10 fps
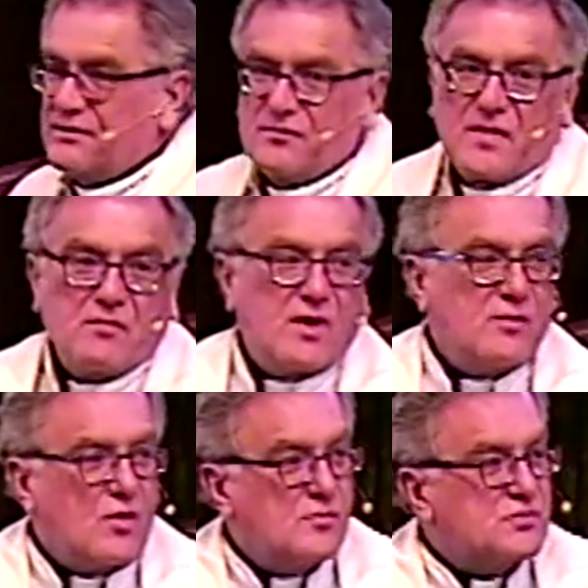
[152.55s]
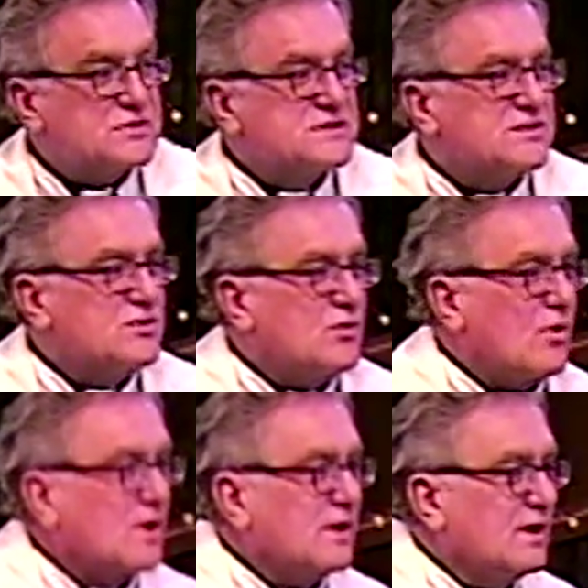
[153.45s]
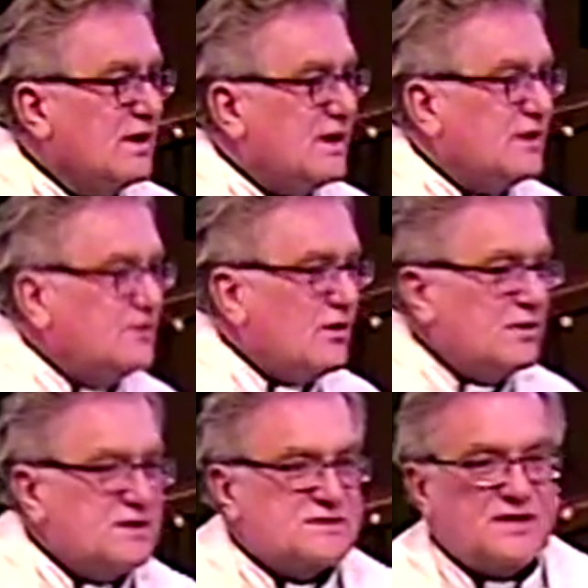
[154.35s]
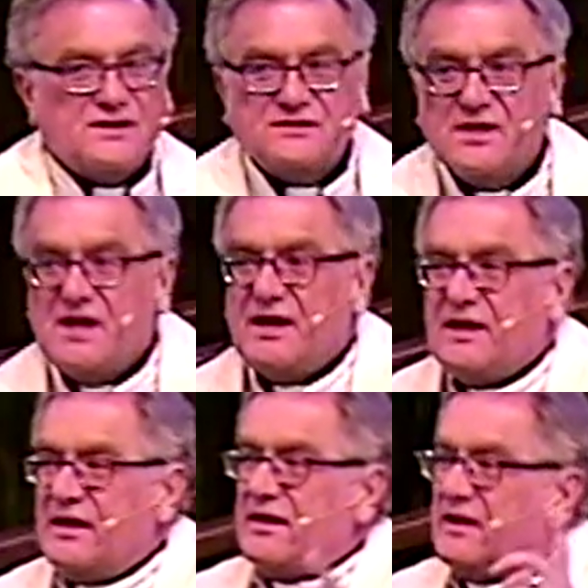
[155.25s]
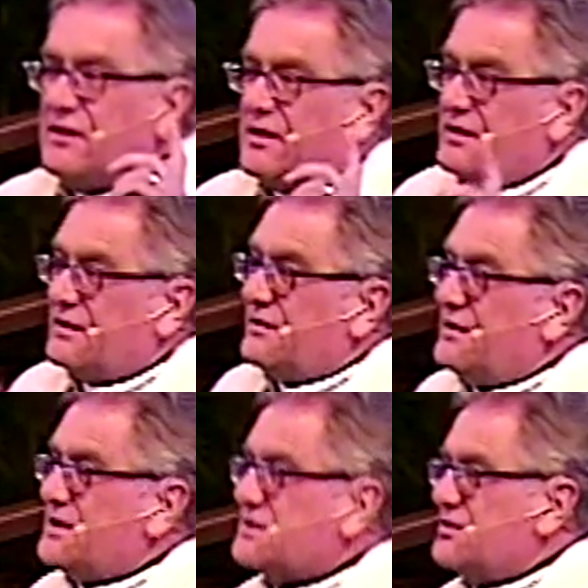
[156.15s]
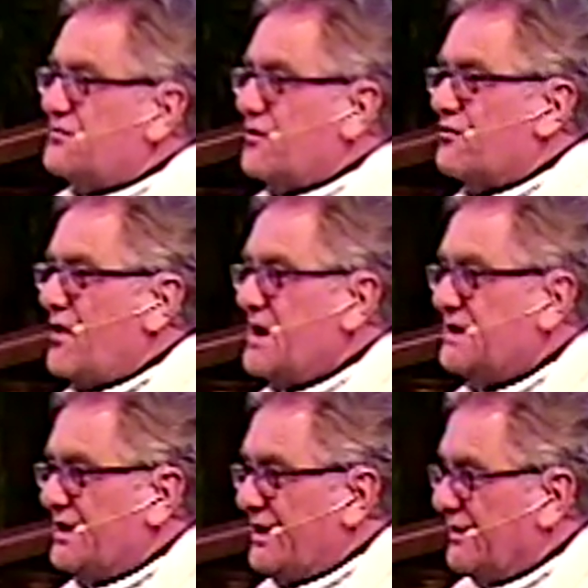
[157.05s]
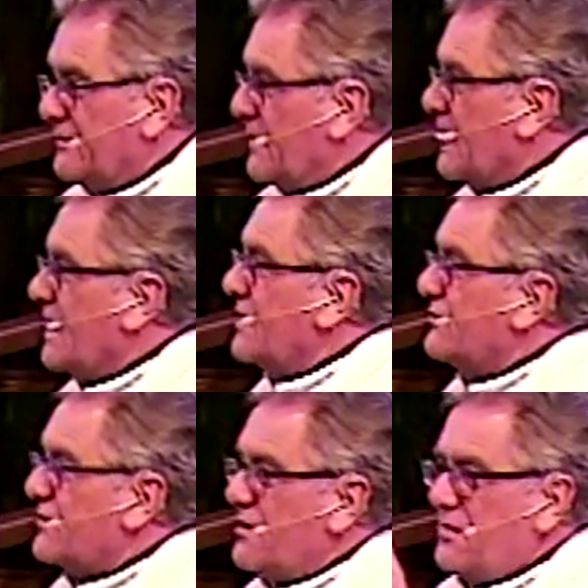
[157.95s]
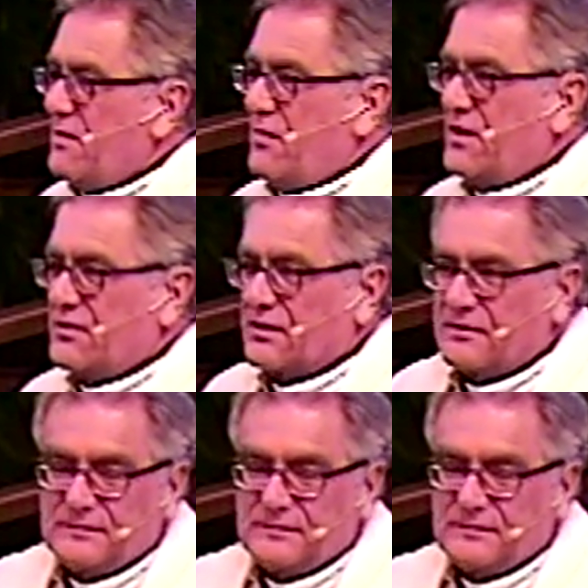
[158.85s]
my mom opens the door, and Tony says, "This is for Frankie, from my mother.